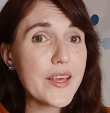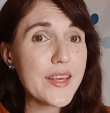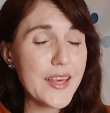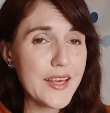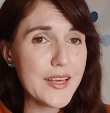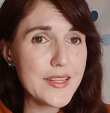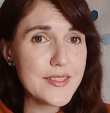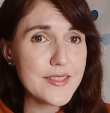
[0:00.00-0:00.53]

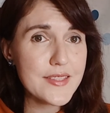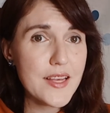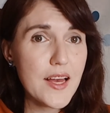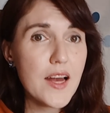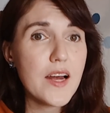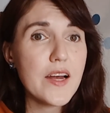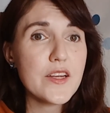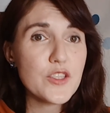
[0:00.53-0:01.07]
kids
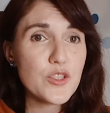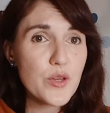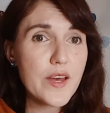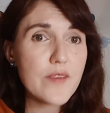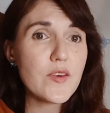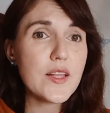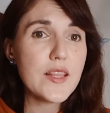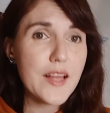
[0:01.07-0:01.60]
do
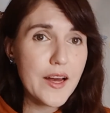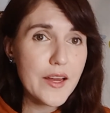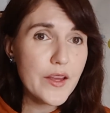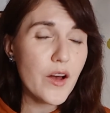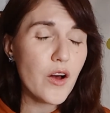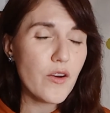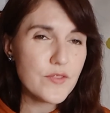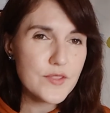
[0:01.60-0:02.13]
have a lot
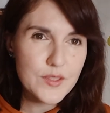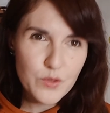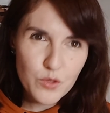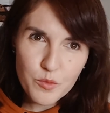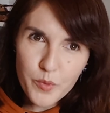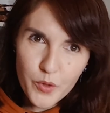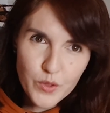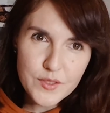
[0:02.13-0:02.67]
of
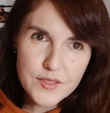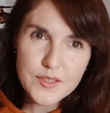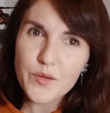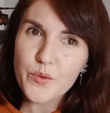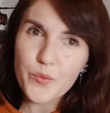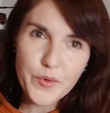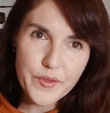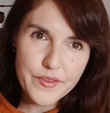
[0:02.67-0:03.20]
school books
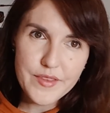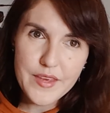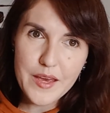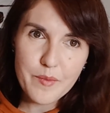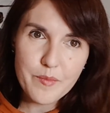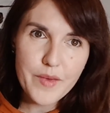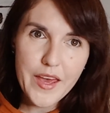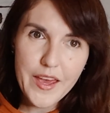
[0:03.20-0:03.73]
with
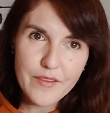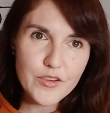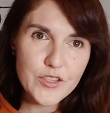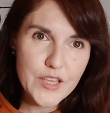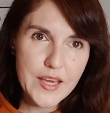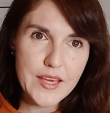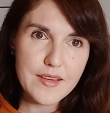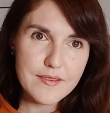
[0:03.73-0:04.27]
them every
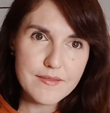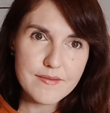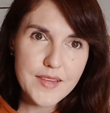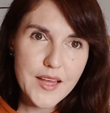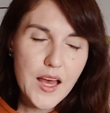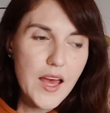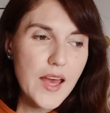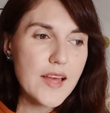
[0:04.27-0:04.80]
day.
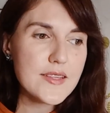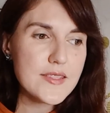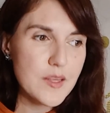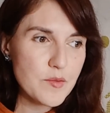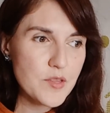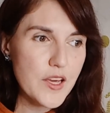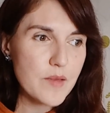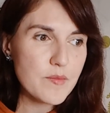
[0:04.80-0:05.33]
And
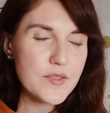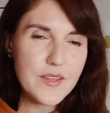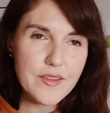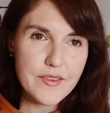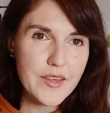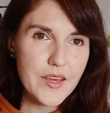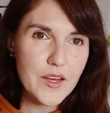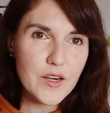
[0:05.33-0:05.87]
sometimes
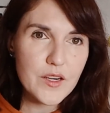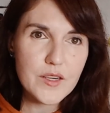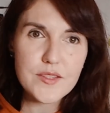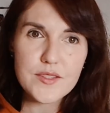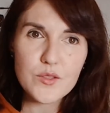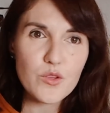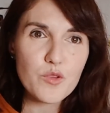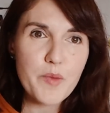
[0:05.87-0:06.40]
their
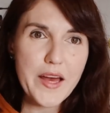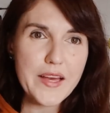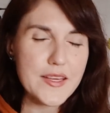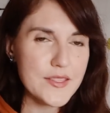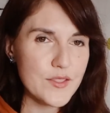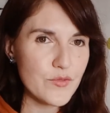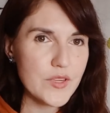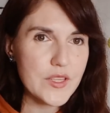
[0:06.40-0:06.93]
school bag
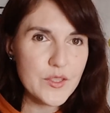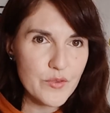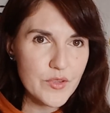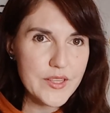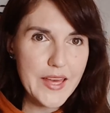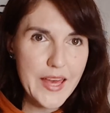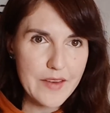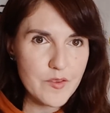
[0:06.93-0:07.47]
is really,
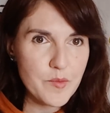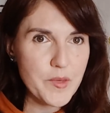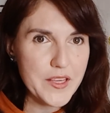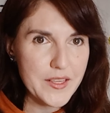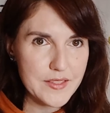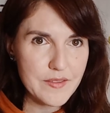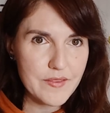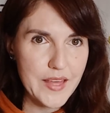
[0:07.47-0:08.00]
really heavy
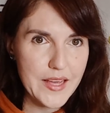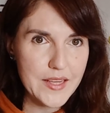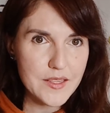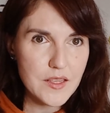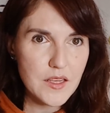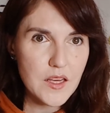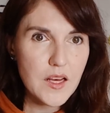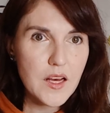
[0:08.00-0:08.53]
because of that.
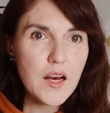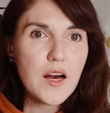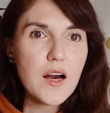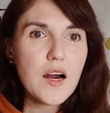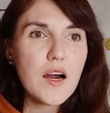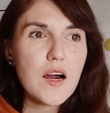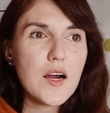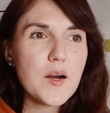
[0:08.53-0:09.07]

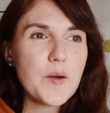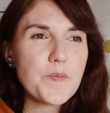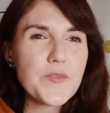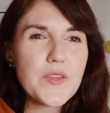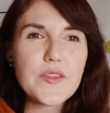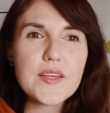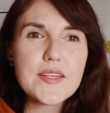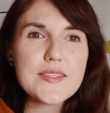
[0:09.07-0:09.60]

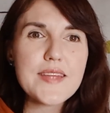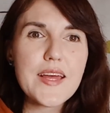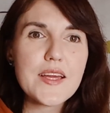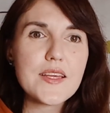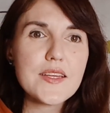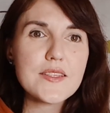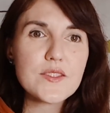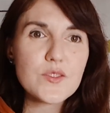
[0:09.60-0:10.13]
The thing is
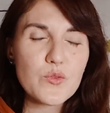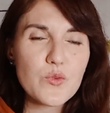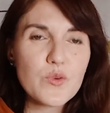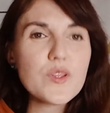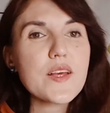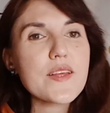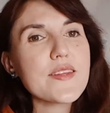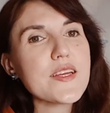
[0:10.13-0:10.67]
that in
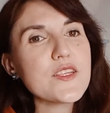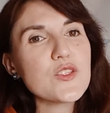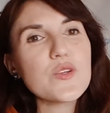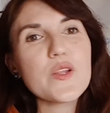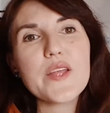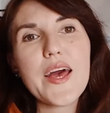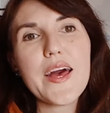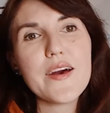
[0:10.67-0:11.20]
school, they do
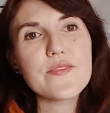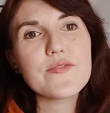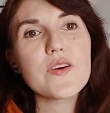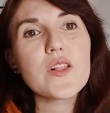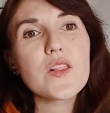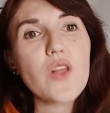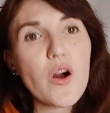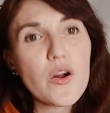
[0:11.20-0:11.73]
not have
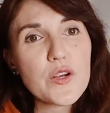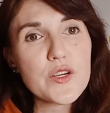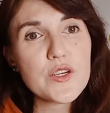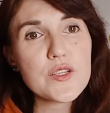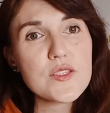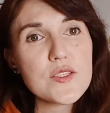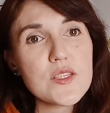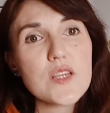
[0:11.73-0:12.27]

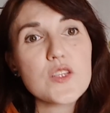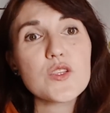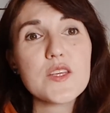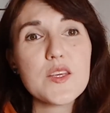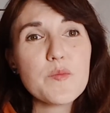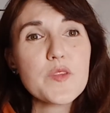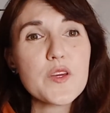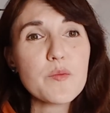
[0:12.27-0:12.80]
lockers to
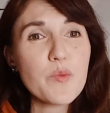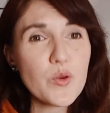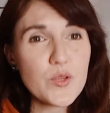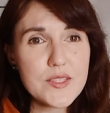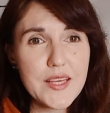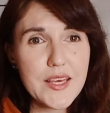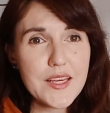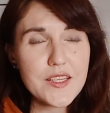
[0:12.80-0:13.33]
keep their
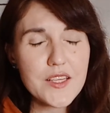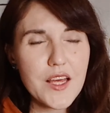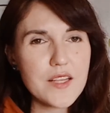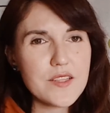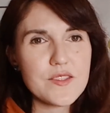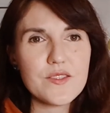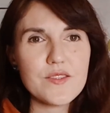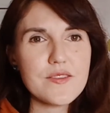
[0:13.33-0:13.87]
books in
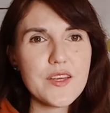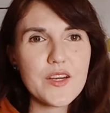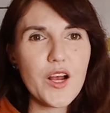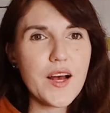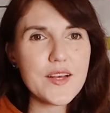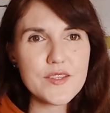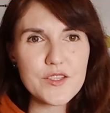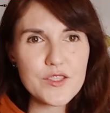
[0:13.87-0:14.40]
and their
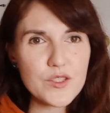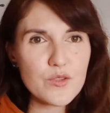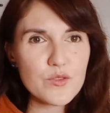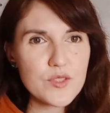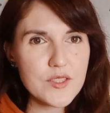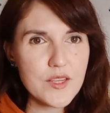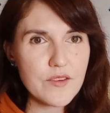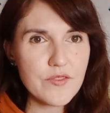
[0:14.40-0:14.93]
other school
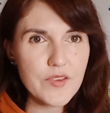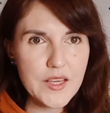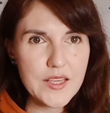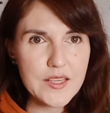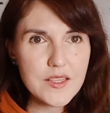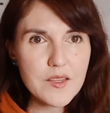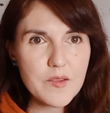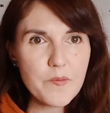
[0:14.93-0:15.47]
stuff
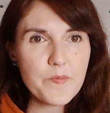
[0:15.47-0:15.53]
in.